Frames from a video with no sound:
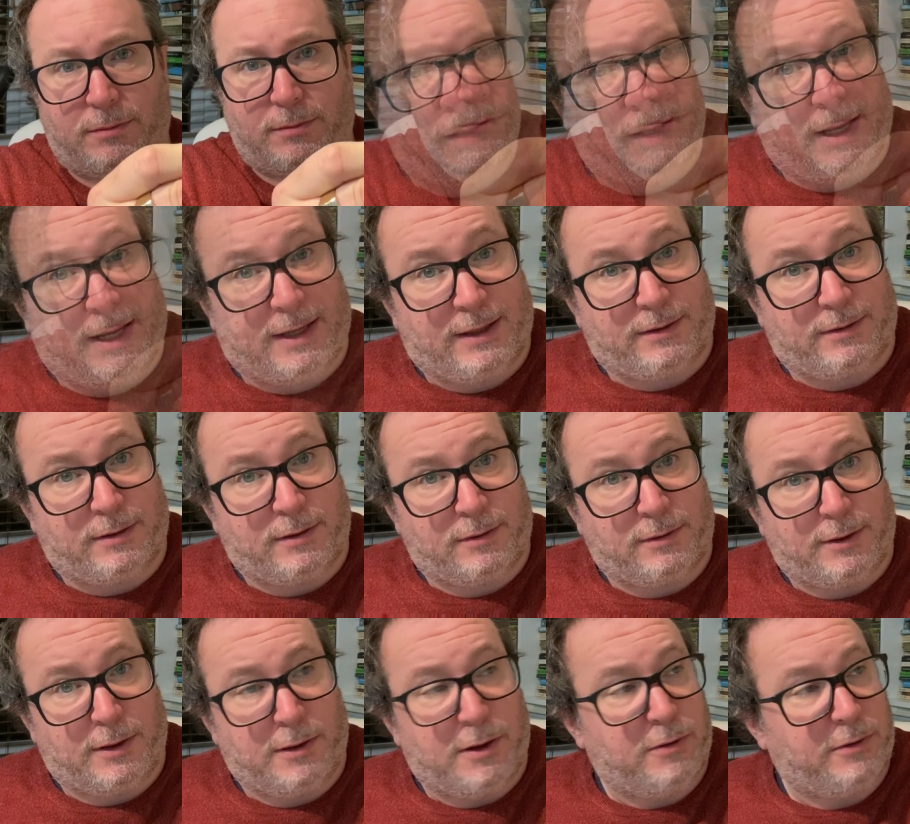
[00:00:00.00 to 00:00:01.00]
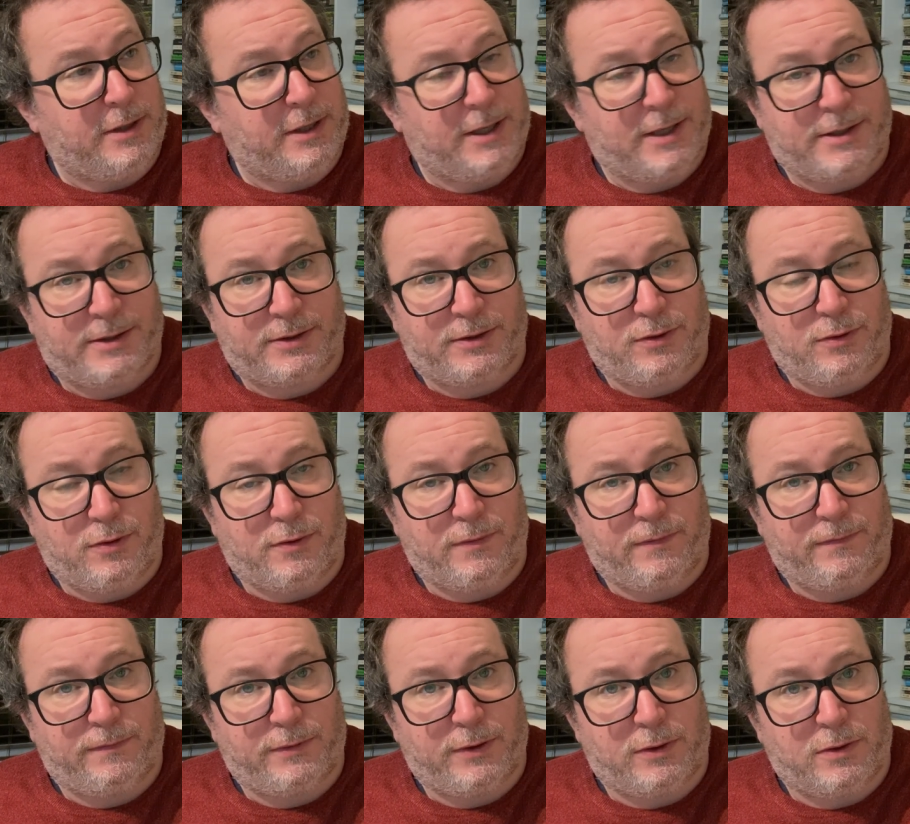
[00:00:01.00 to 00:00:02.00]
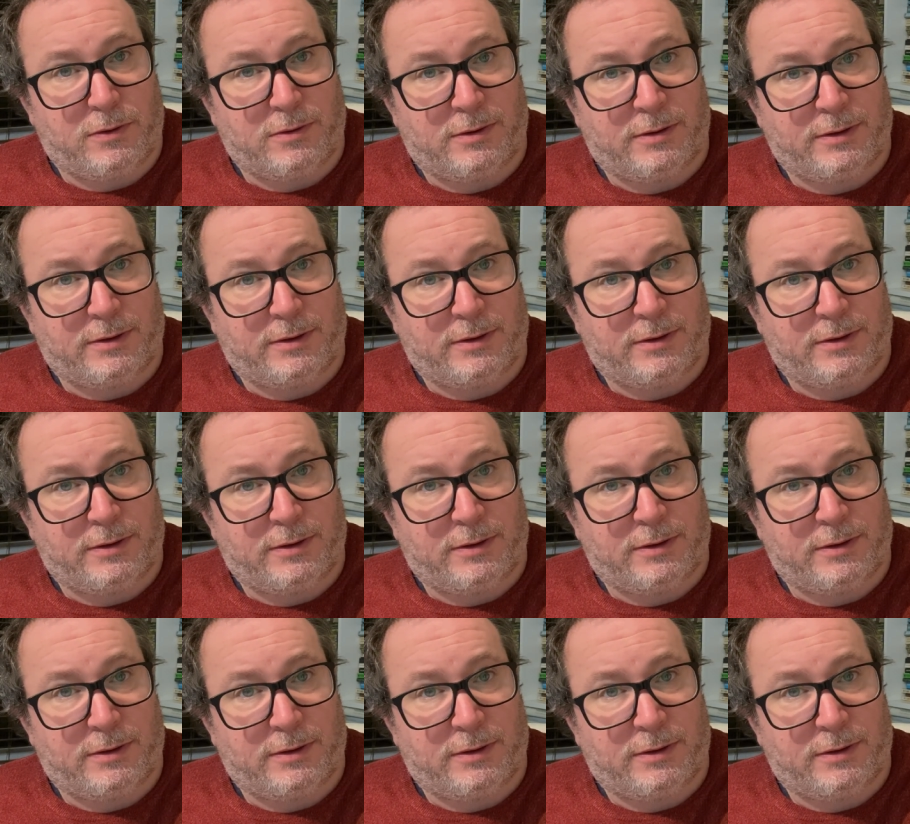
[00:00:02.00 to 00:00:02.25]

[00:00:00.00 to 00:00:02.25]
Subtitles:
and The Loneliness of the Long